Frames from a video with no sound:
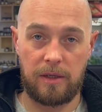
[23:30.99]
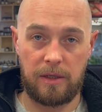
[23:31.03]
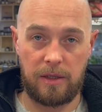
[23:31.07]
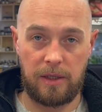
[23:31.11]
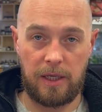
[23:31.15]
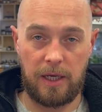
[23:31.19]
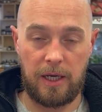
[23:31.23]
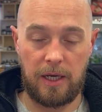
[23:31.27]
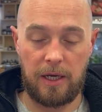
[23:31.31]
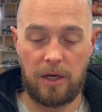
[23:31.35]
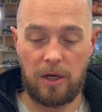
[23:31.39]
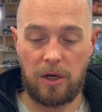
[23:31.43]

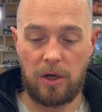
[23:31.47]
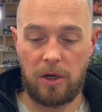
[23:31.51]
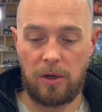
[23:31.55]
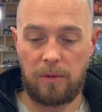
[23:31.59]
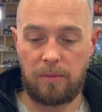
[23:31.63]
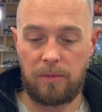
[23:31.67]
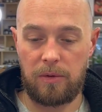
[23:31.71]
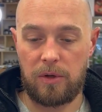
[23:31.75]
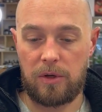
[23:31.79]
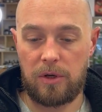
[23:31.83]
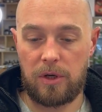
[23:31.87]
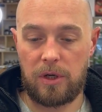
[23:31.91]
Yeah, I
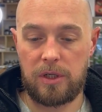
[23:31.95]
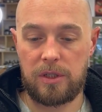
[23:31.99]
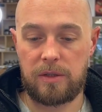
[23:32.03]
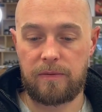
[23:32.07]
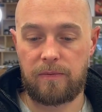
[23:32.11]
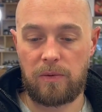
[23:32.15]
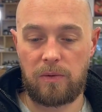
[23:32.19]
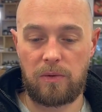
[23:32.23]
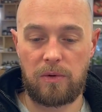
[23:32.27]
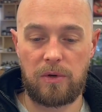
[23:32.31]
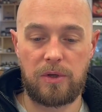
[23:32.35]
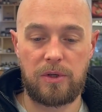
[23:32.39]
hope you guys
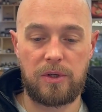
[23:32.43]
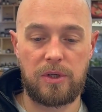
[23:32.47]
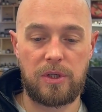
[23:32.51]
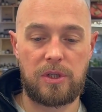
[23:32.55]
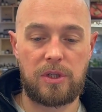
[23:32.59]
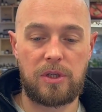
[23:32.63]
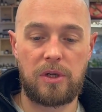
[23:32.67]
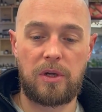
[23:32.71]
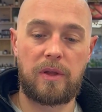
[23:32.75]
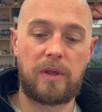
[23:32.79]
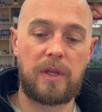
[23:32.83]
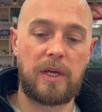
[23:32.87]
have all
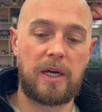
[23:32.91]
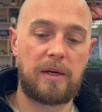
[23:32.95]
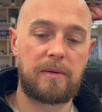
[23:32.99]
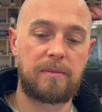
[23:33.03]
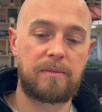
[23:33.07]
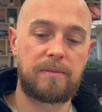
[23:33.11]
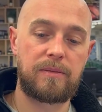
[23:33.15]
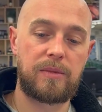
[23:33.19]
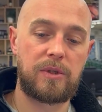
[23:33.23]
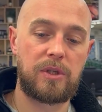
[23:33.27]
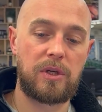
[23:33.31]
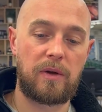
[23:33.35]
understood that.
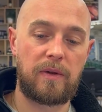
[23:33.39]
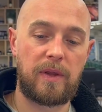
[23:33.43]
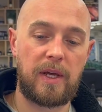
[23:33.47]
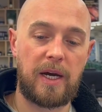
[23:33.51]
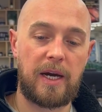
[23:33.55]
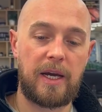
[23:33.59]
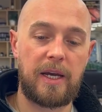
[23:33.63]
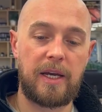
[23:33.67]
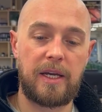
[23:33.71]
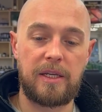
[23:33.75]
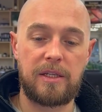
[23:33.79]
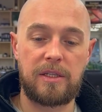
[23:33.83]
So
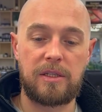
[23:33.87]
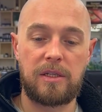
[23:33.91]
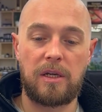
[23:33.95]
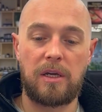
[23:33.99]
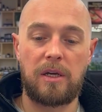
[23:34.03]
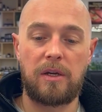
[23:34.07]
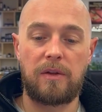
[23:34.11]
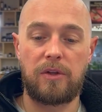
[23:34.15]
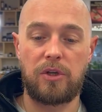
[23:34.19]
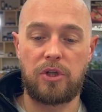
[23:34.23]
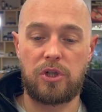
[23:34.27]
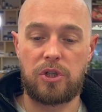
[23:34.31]
that is
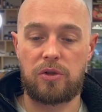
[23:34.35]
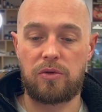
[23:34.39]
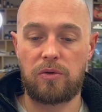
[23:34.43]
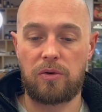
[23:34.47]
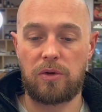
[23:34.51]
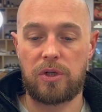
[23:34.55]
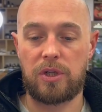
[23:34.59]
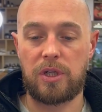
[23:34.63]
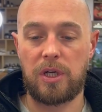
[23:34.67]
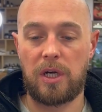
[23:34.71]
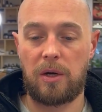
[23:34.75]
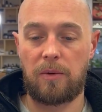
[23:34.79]
the
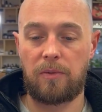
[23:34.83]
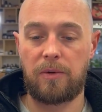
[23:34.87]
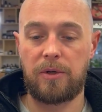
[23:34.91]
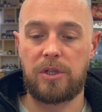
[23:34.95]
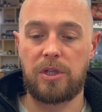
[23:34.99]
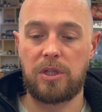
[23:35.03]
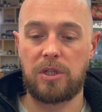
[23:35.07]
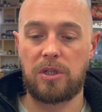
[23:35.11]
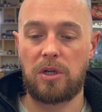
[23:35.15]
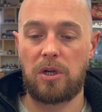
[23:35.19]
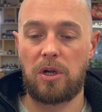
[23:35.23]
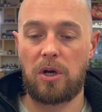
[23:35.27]
structure,
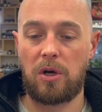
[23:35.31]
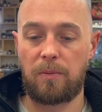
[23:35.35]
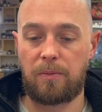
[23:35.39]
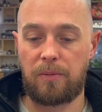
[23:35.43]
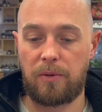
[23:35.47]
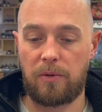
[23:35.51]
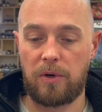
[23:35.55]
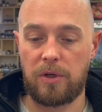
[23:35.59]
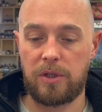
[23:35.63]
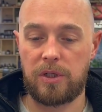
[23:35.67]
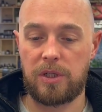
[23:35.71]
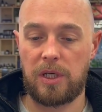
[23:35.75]
which is low
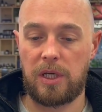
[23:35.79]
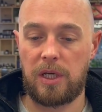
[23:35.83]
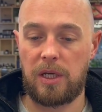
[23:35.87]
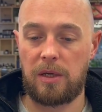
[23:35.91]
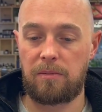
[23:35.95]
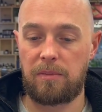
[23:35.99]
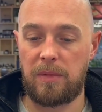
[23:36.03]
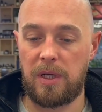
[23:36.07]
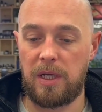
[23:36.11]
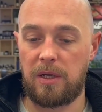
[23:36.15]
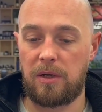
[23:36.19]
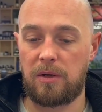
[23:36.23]
porosity,
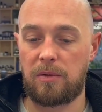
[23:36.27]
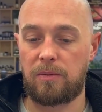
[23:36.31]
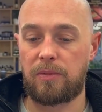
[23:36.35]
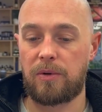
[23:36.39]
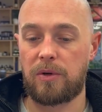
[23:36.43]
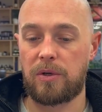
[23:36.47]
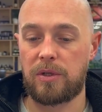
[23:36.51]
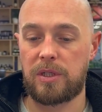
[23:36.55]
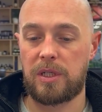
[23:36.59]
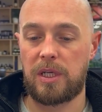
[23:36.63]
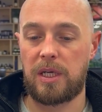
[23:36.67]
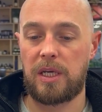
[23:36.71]
medium
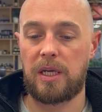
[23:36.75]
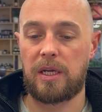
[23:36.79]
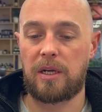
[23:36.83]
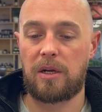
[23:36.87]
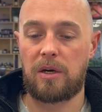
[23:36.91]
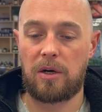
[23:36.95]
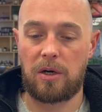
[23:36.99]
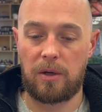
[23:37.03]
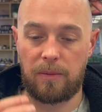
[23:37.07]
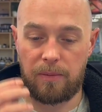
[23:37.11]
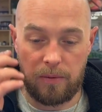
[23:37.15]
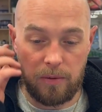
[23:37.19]
porosity, and
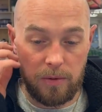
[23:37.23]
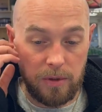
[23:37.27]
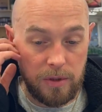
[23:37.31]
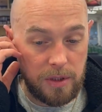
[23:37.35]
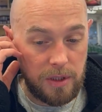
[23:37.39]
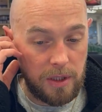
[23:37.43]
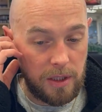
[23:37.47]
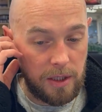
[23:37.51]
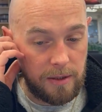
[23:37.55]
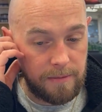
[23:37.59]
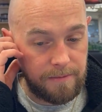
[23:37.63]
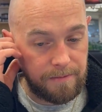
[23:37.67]
high
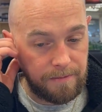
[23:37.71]
porosity.